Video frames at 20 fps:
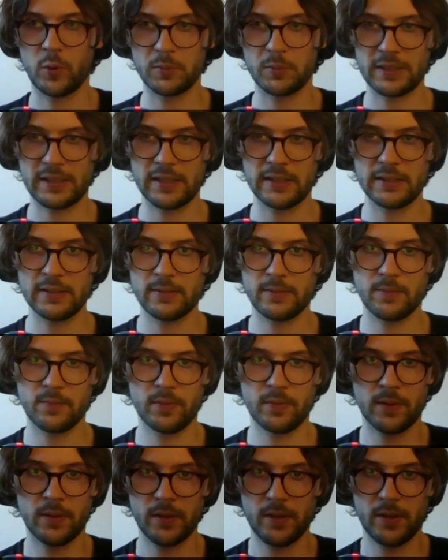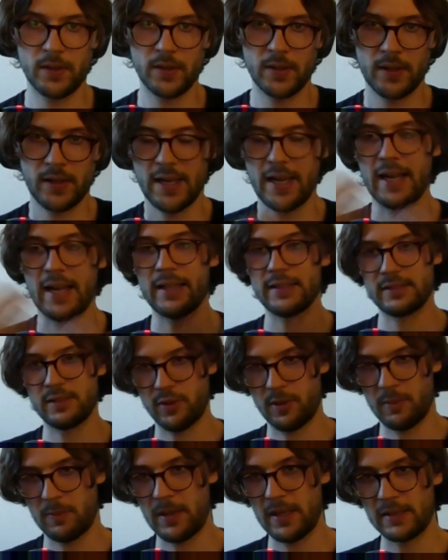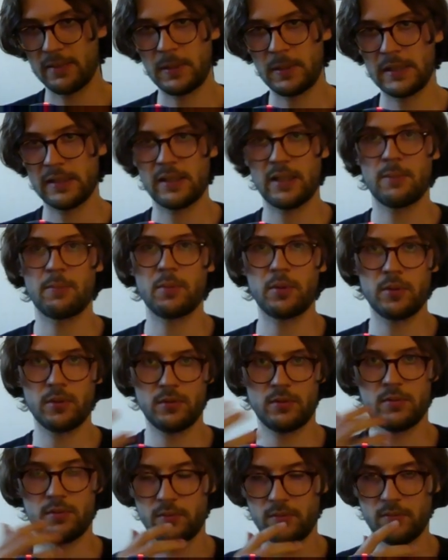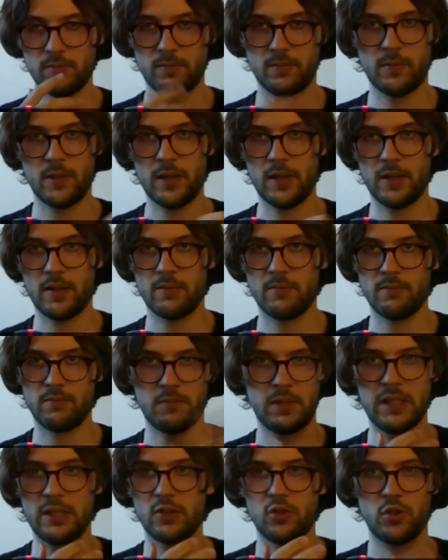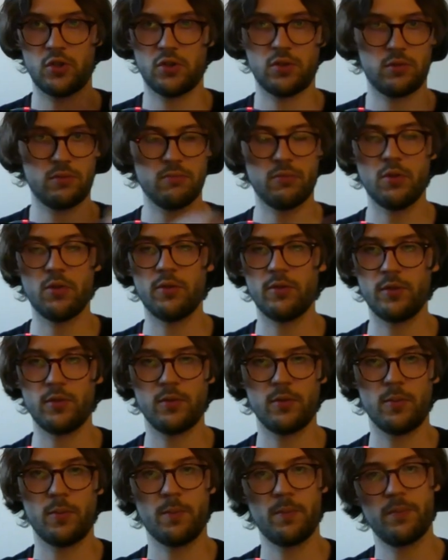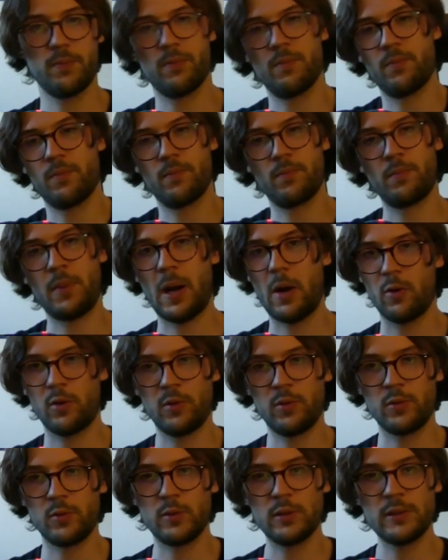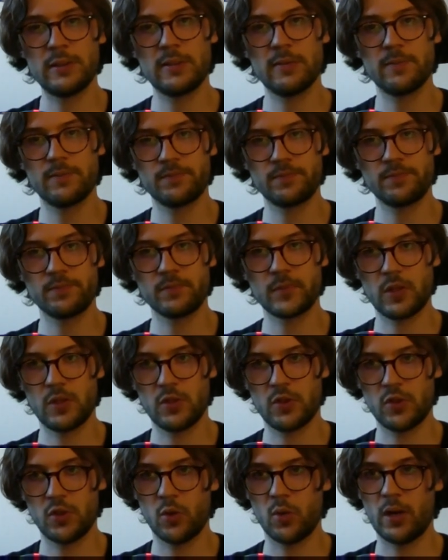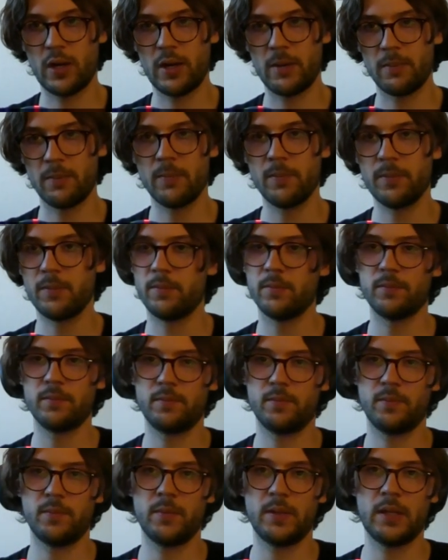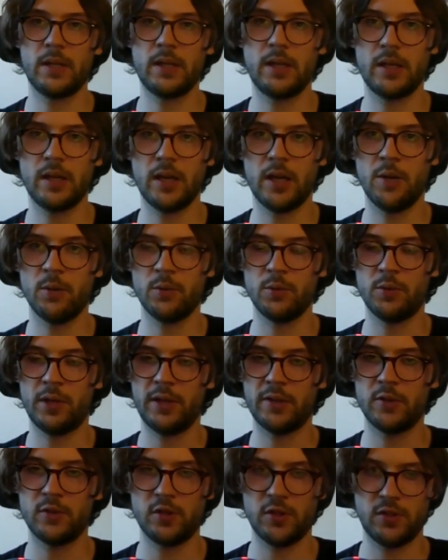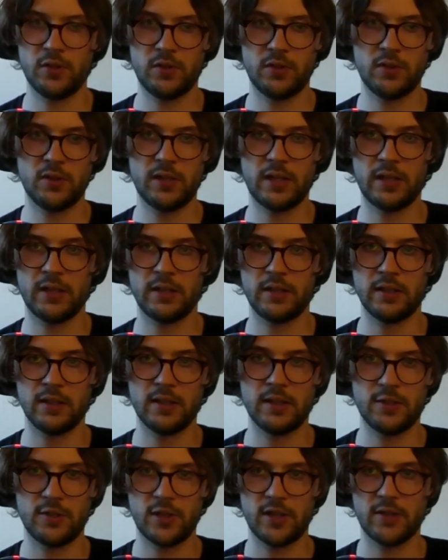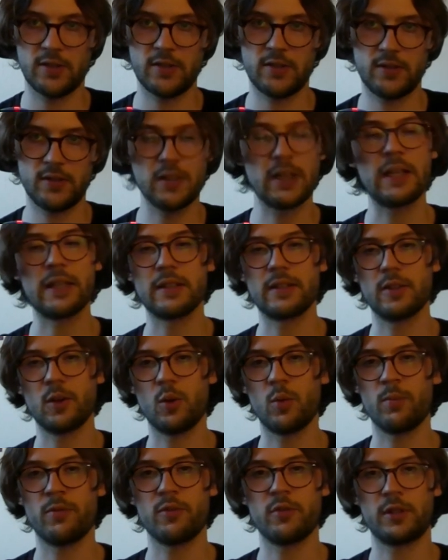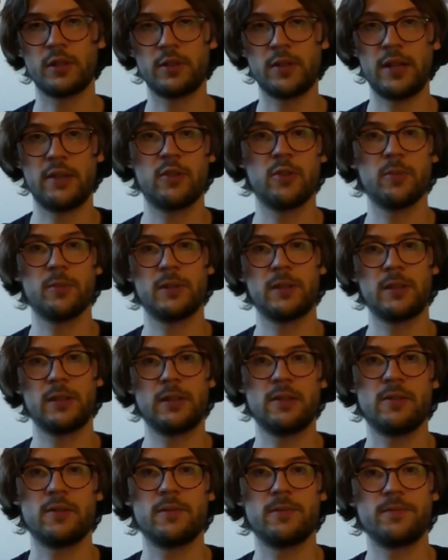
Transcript: decking, and if I play the Peacekeeper, he can just power through it. So I would rather just take a chance and hope for a great top deck here.